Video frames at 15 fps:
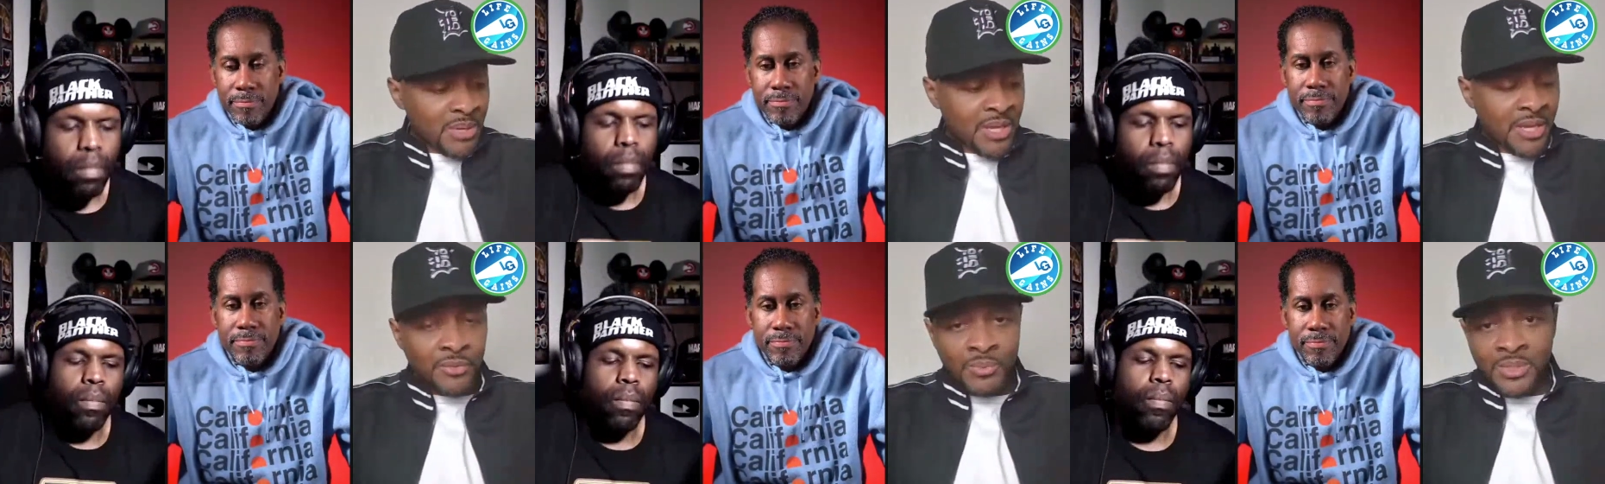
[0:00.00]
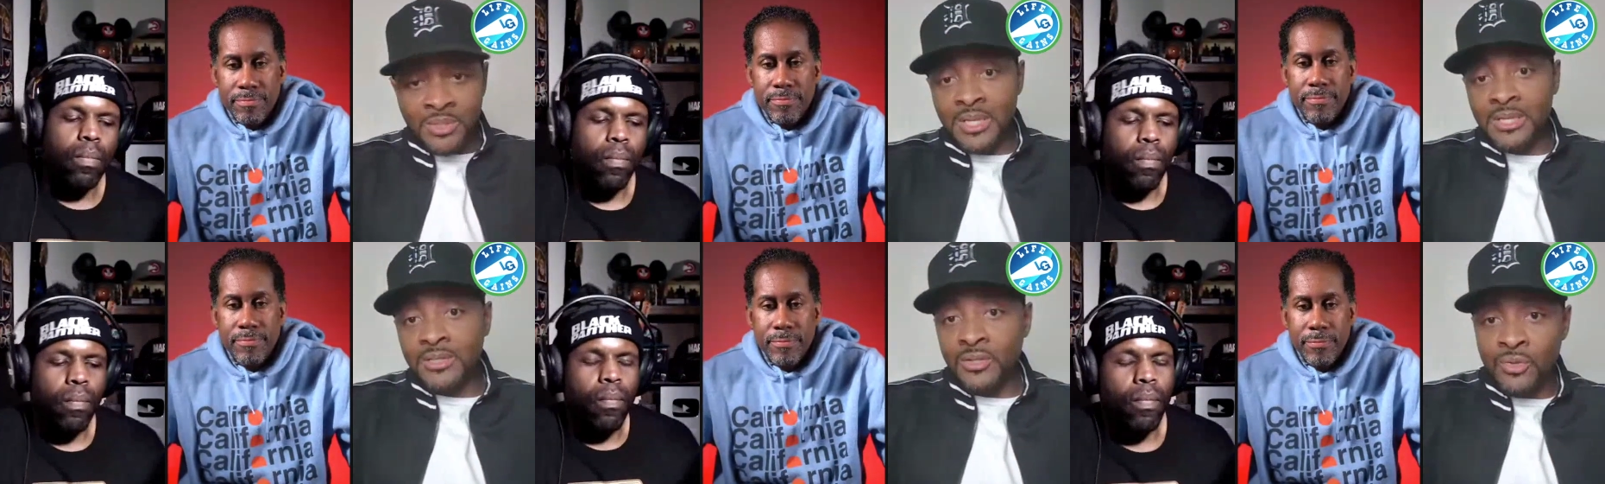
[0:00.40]
Speaker 1: Because when
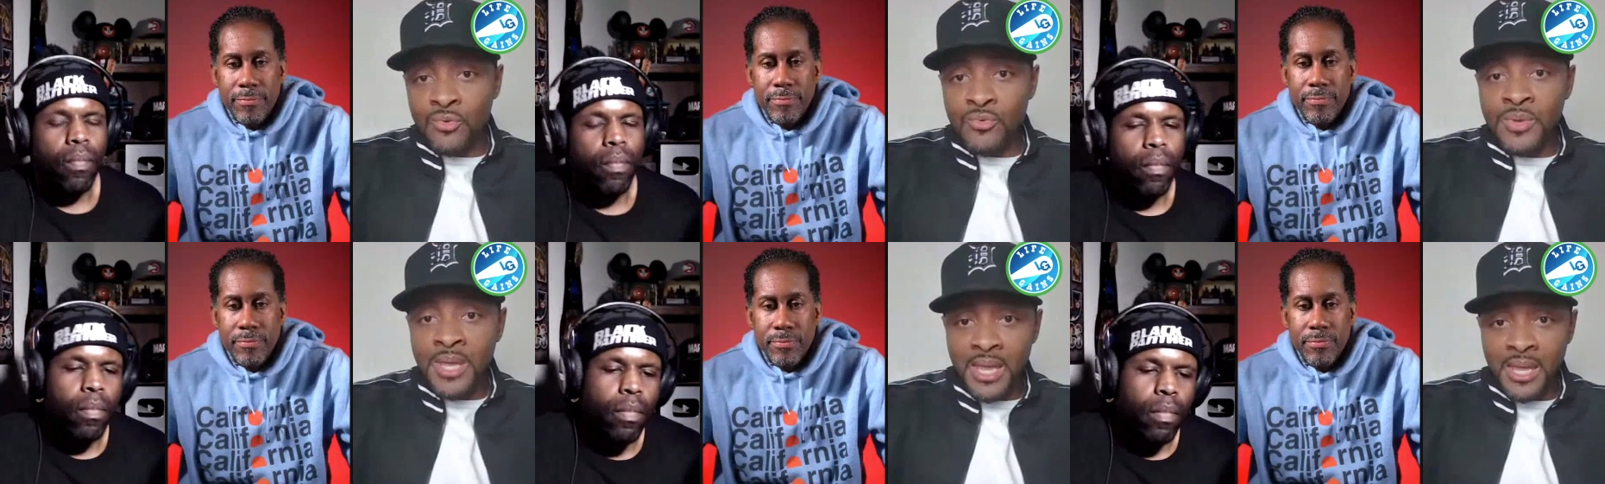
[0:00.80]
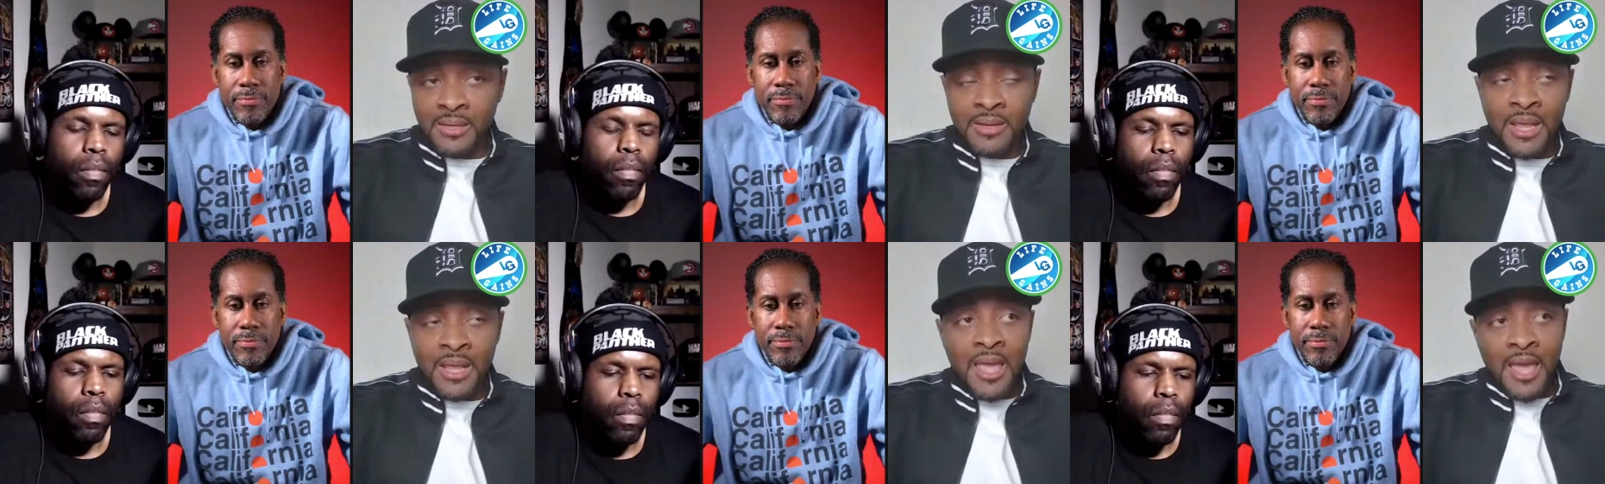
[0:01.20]
sixty-two
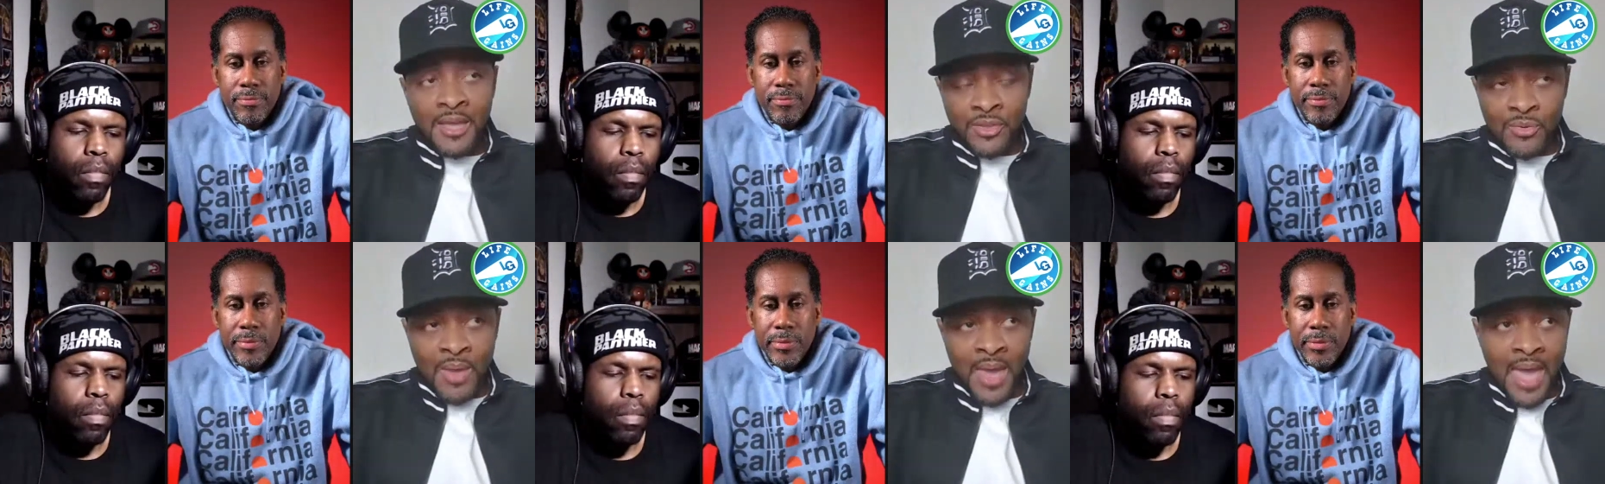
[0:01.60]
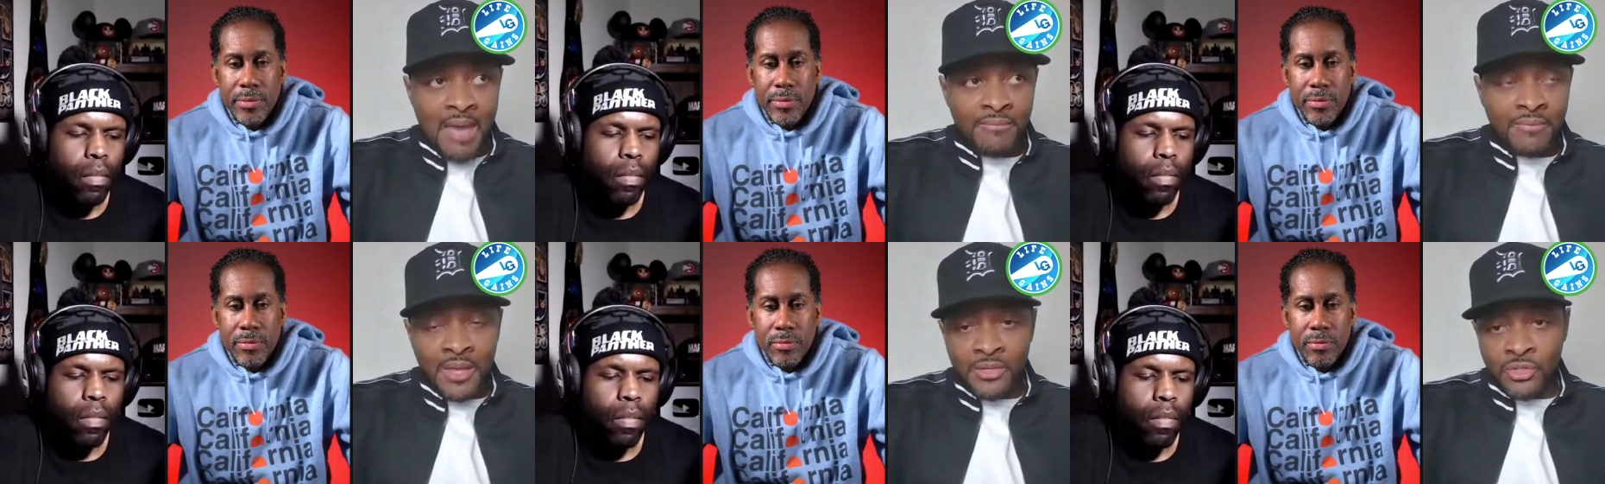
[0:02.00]
hit and you
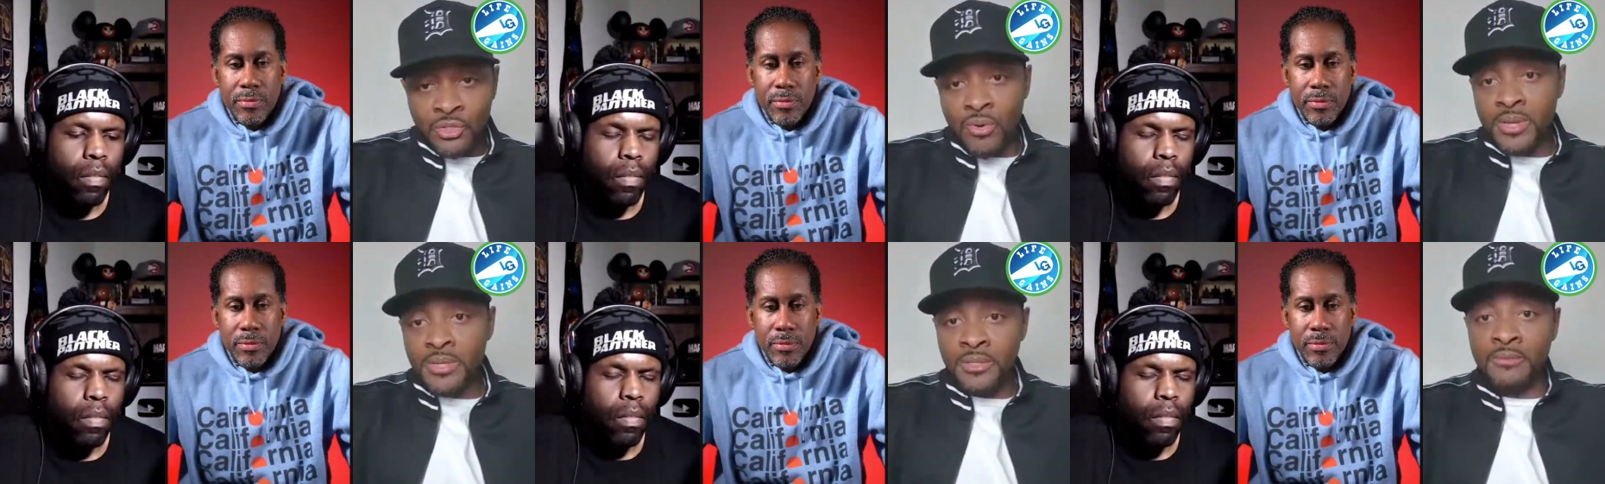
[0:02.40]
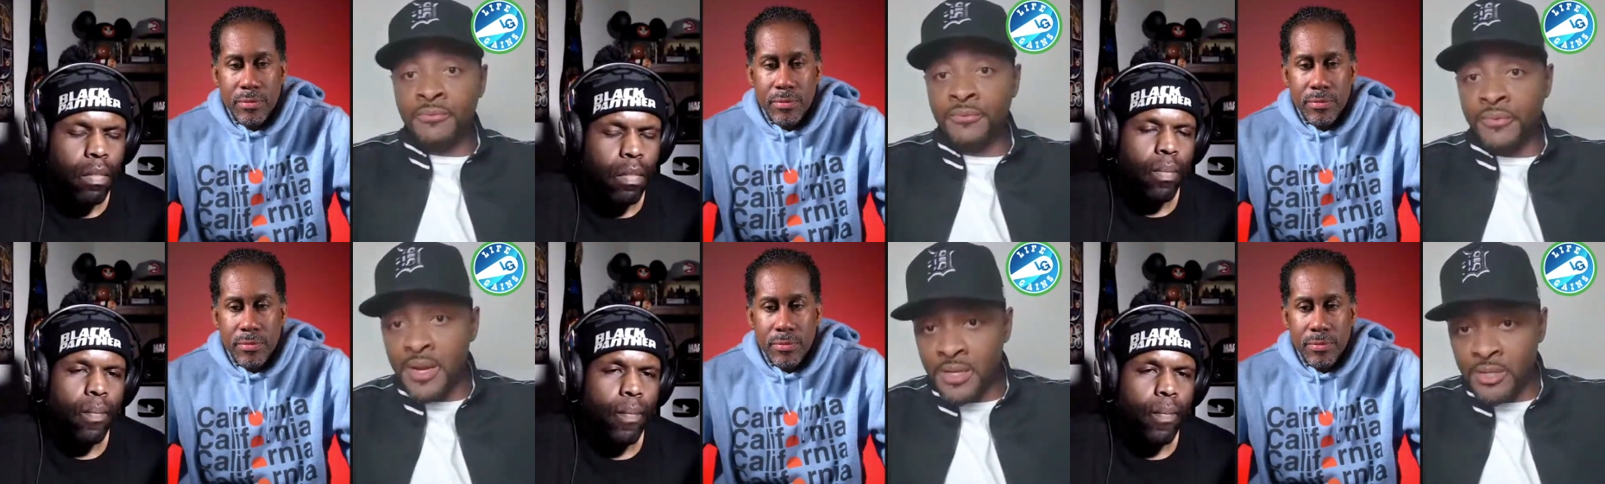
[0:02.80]
have that choice
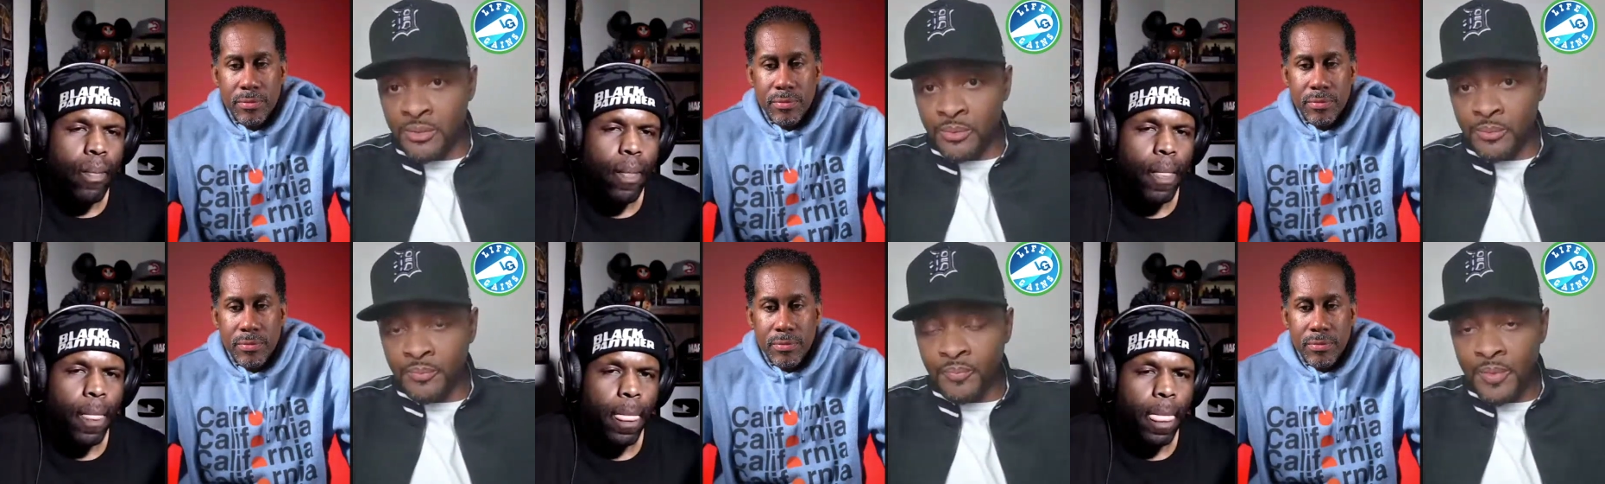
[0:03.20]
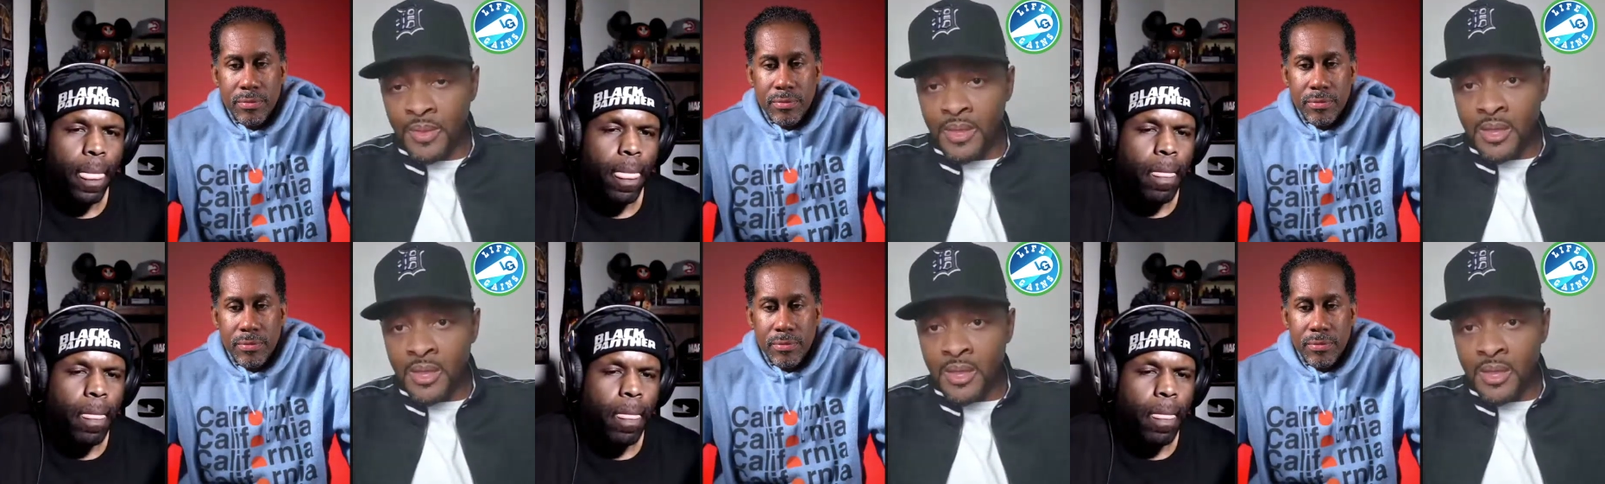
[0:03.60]
in front of you,